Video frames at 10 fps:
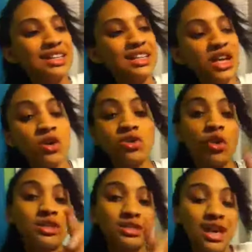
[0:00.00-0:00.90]
years
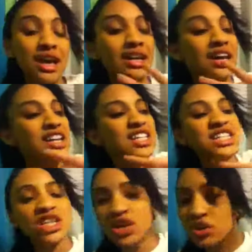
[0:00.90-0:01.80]
or said
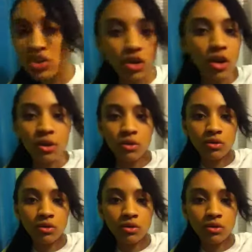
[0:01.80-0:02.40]
years ago.